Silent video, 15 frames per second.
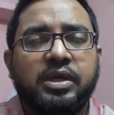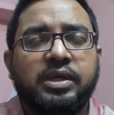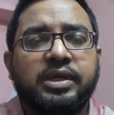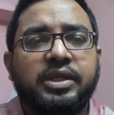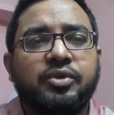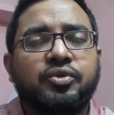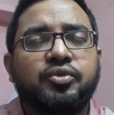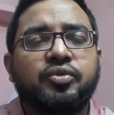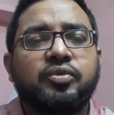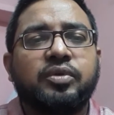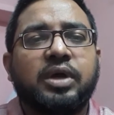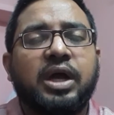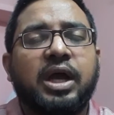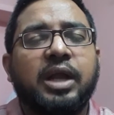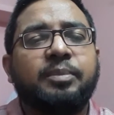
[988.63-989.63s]
due to
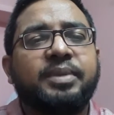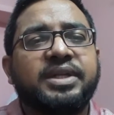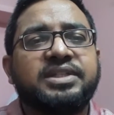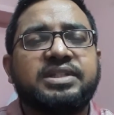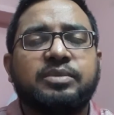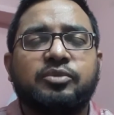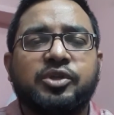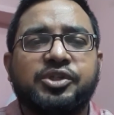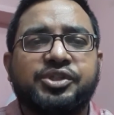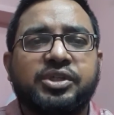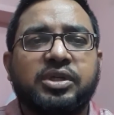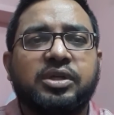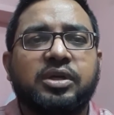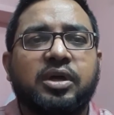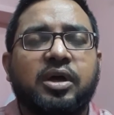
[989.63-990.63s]

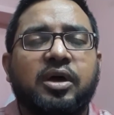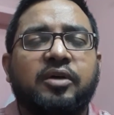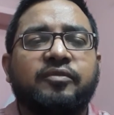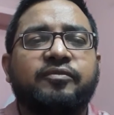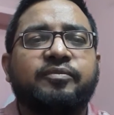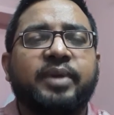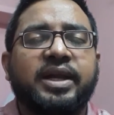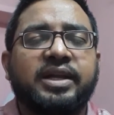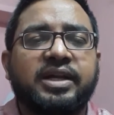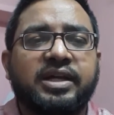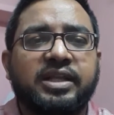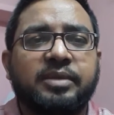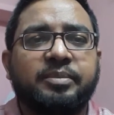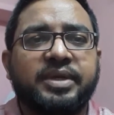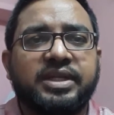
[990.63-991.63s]
hyperstimulation of
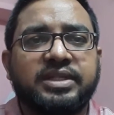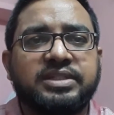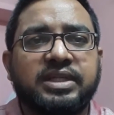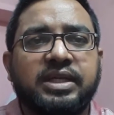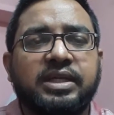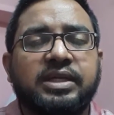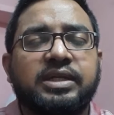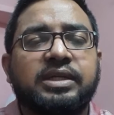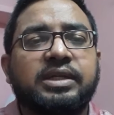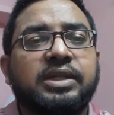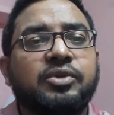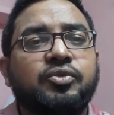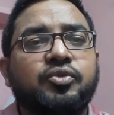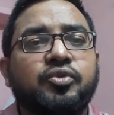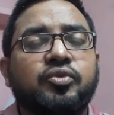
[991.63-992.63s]
pancreatic beta cell
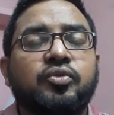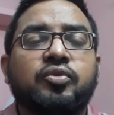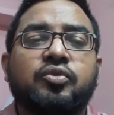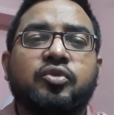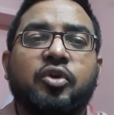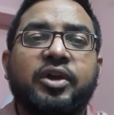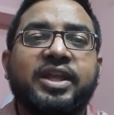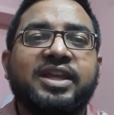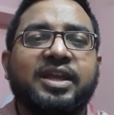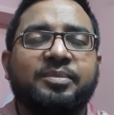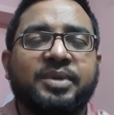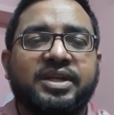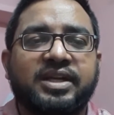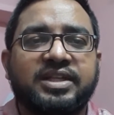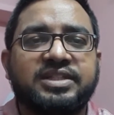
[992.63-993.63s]
due to chronic
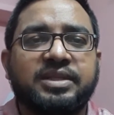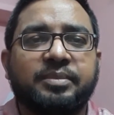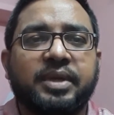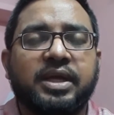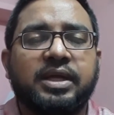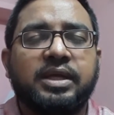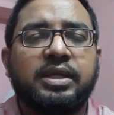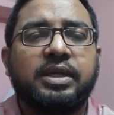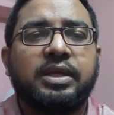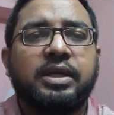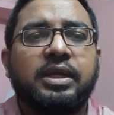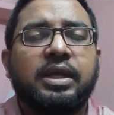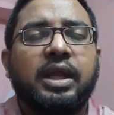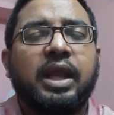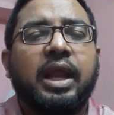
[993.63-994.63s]
hyperglycemia.
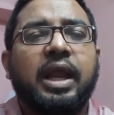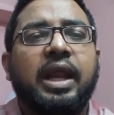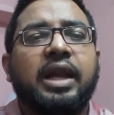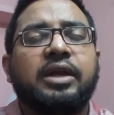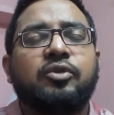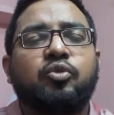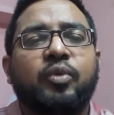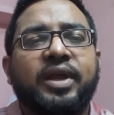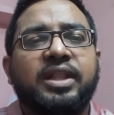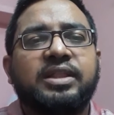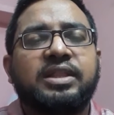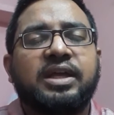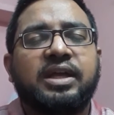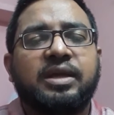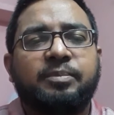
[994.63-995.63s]
And when
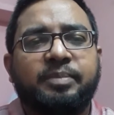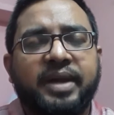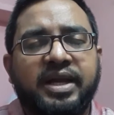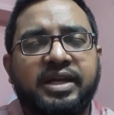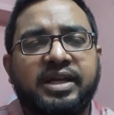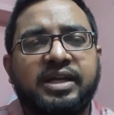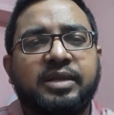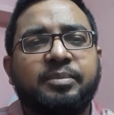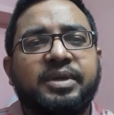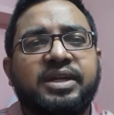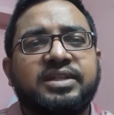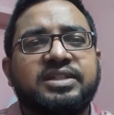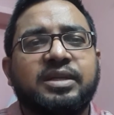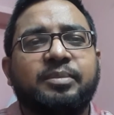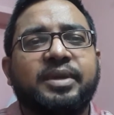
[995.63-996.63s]
the pancreatic beta
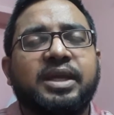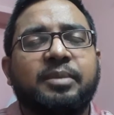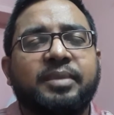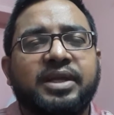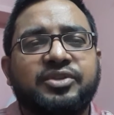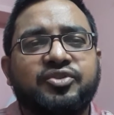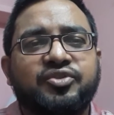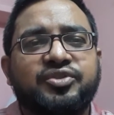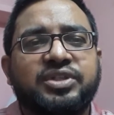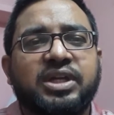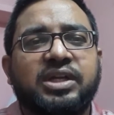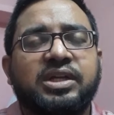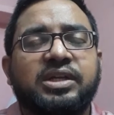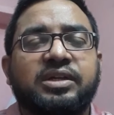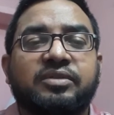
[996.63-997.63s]
cell become
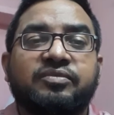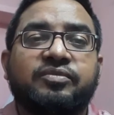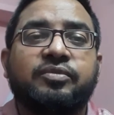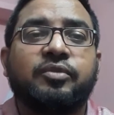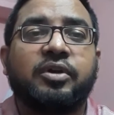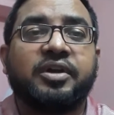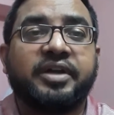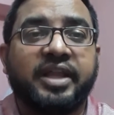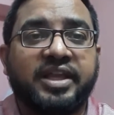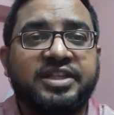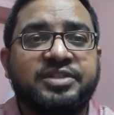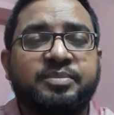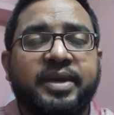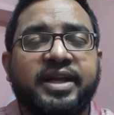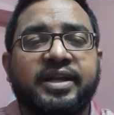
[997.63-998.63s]
exhausted for
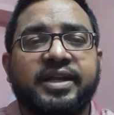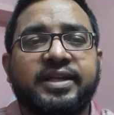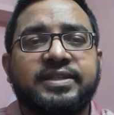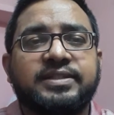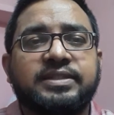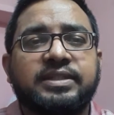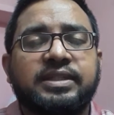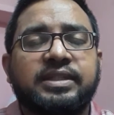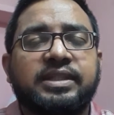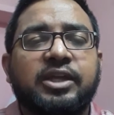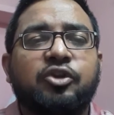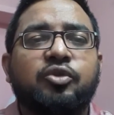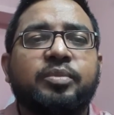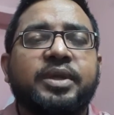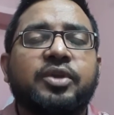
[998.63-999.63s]
days by days, there
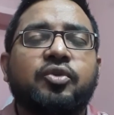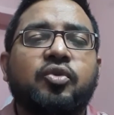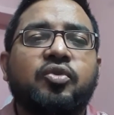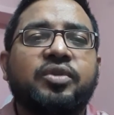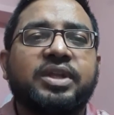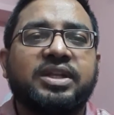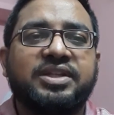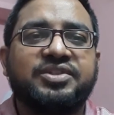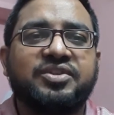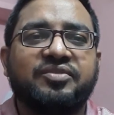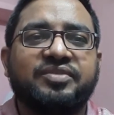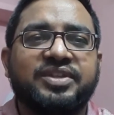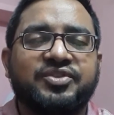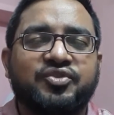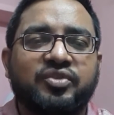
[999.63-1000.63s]
will be no release of
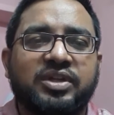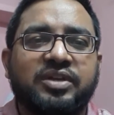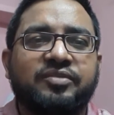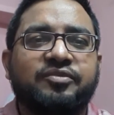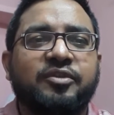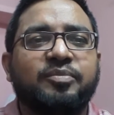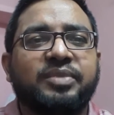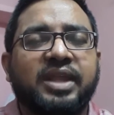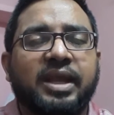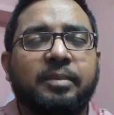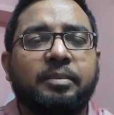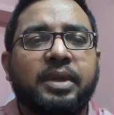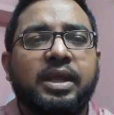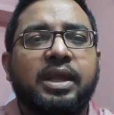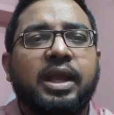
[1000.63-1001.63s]
insulin from them,
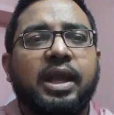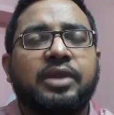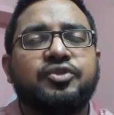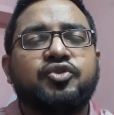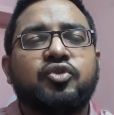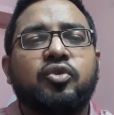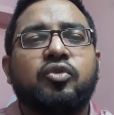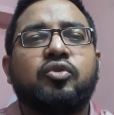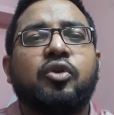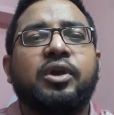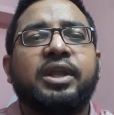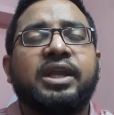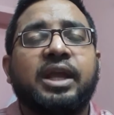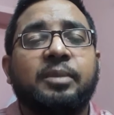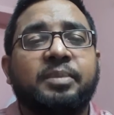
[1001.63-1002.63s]
and so
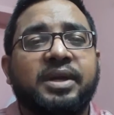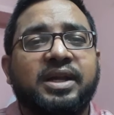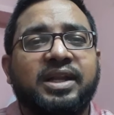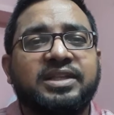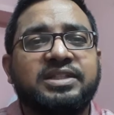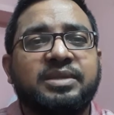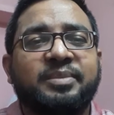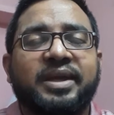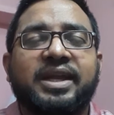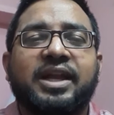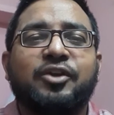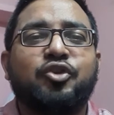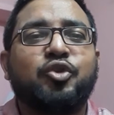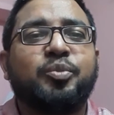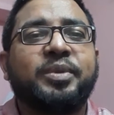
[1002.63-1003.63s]
chronic hyperglycemia
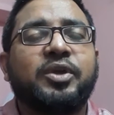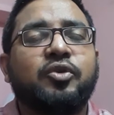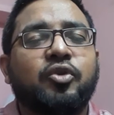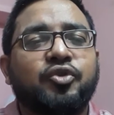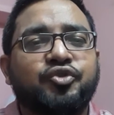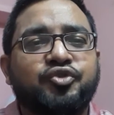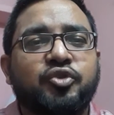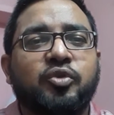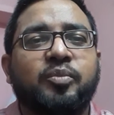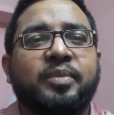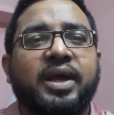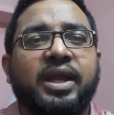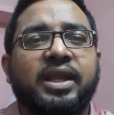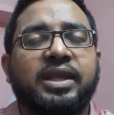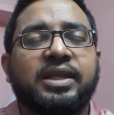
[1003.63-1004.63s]
cannot be controlled
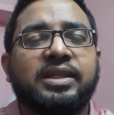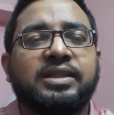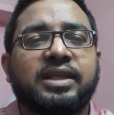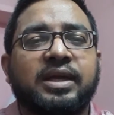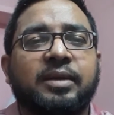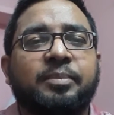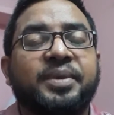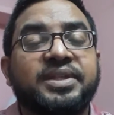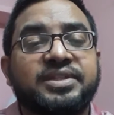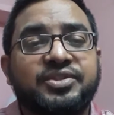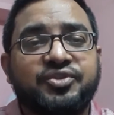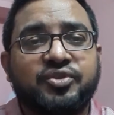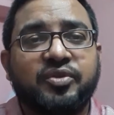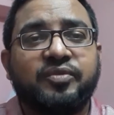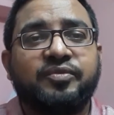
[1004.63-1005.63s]
by the
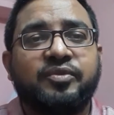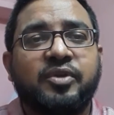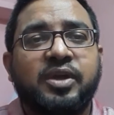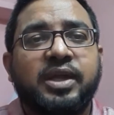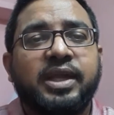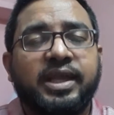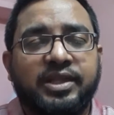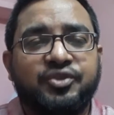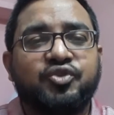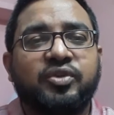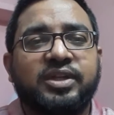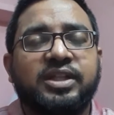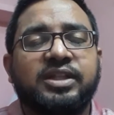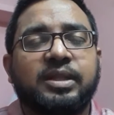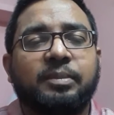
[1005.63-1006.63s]
presence of
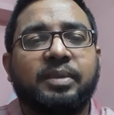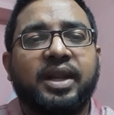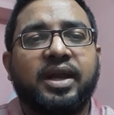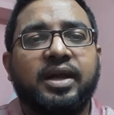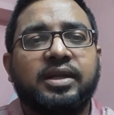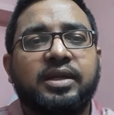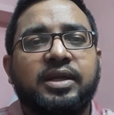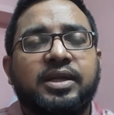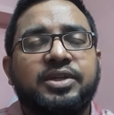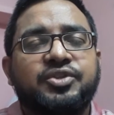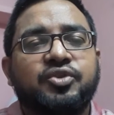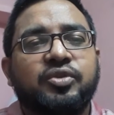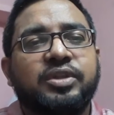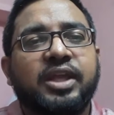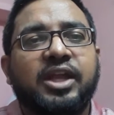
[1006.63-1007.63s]
insulin in the blood.
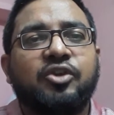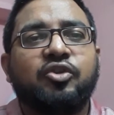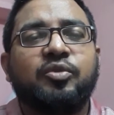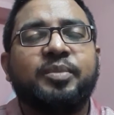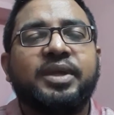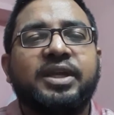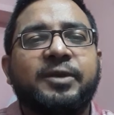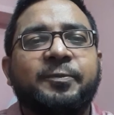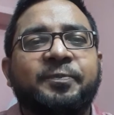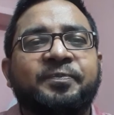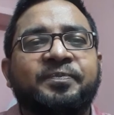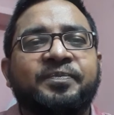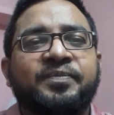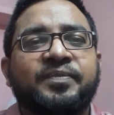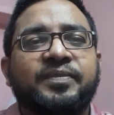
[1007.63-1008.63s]
So there will be
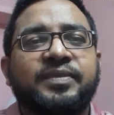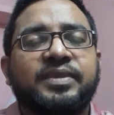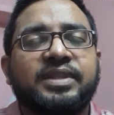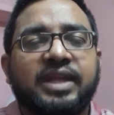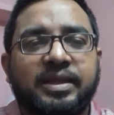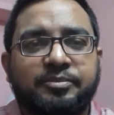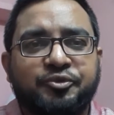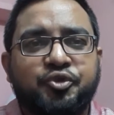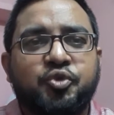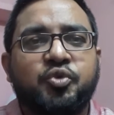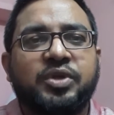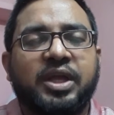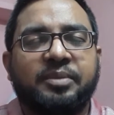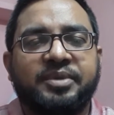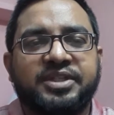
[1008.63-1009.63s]
type 2
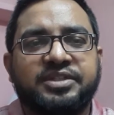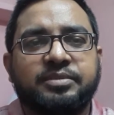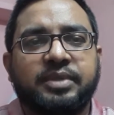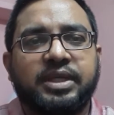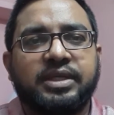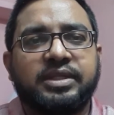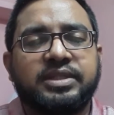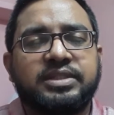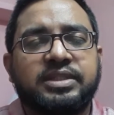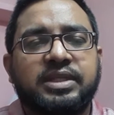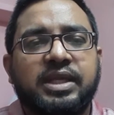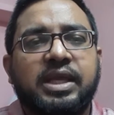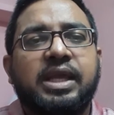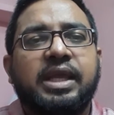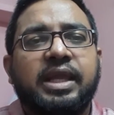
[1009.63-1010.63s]
diabetes mellitus.
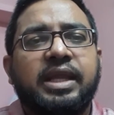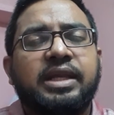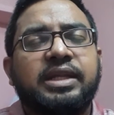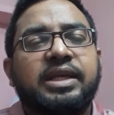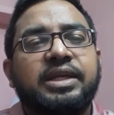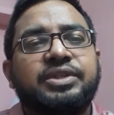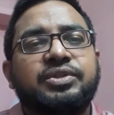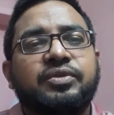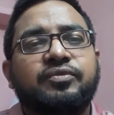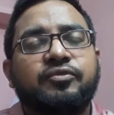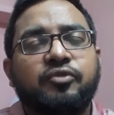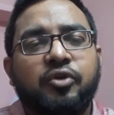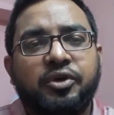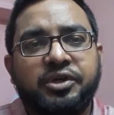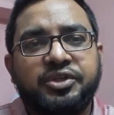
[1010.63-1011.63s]
In case of
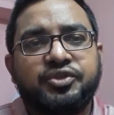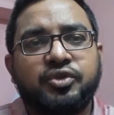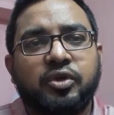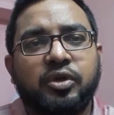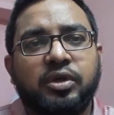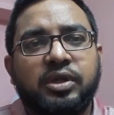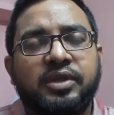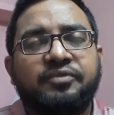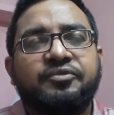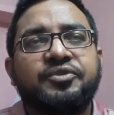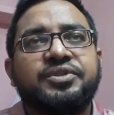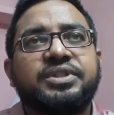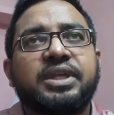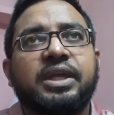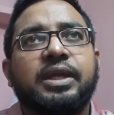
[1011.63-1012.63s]
cortisol, if we
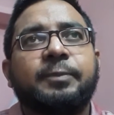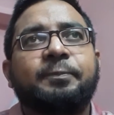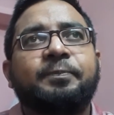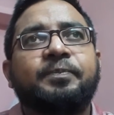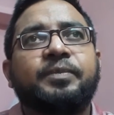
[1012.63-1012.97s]
say